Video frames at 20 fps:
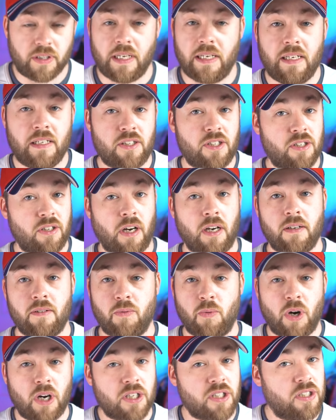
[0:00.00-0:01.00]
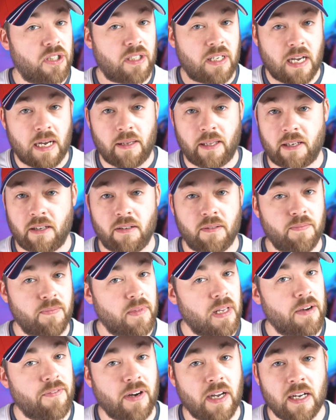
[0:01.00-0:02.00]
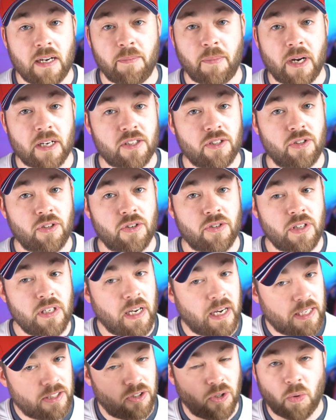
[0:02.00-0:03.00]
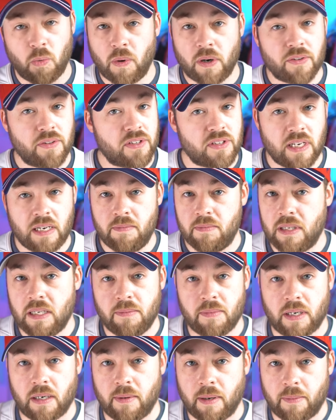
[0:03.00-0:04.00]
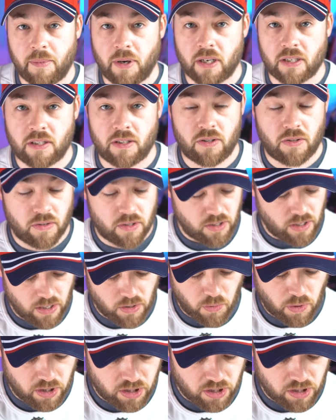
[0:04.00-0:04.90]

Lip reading: it. And it's not Washington Capitals. Like, if I unbox the jersey, I don't wear the same team that I'm unboxing, so it's not the